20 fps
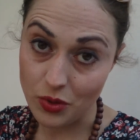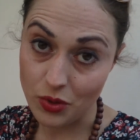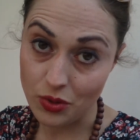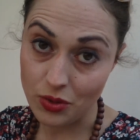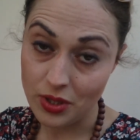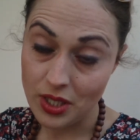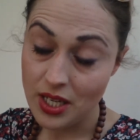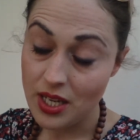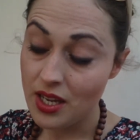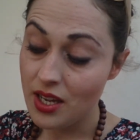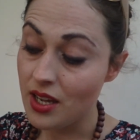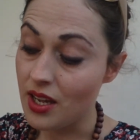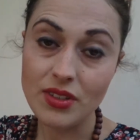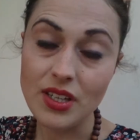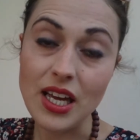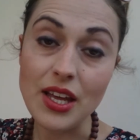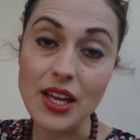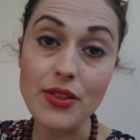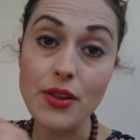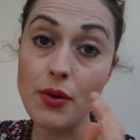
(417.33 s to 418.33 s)
all,
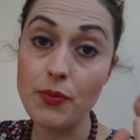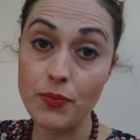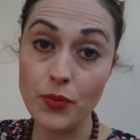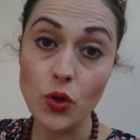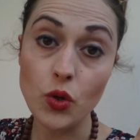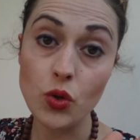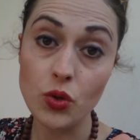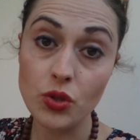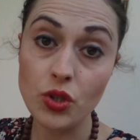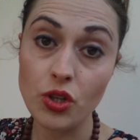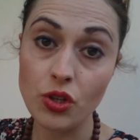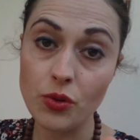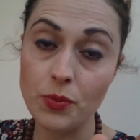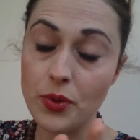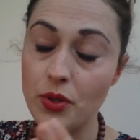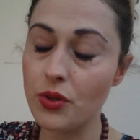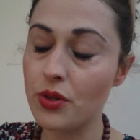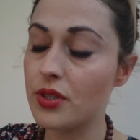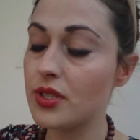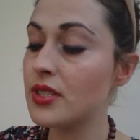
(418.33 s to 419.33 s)
and they're all
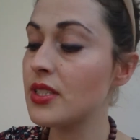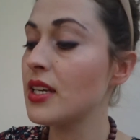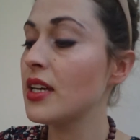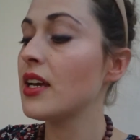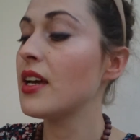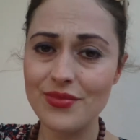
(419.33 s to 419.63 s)
cookbooks.